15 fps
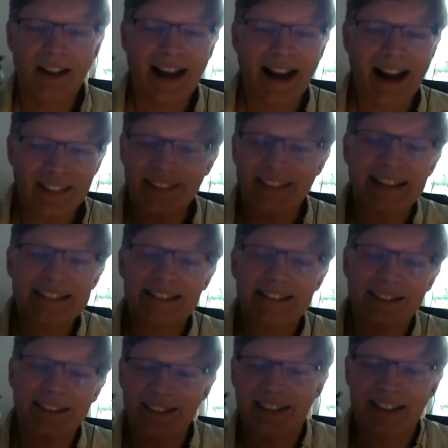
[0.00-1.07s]
I think that's
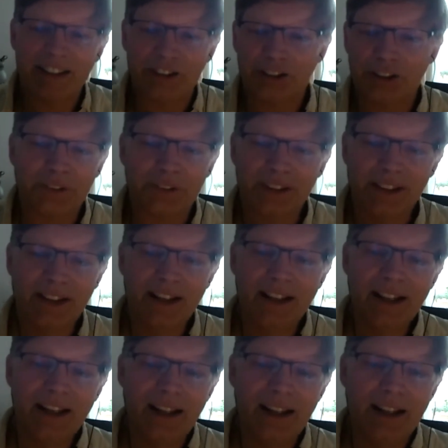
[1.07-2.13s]
the issue,
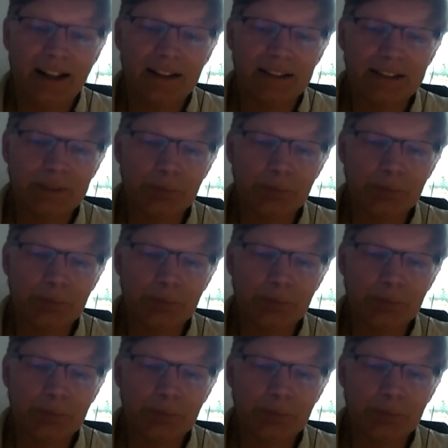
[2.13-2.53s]
is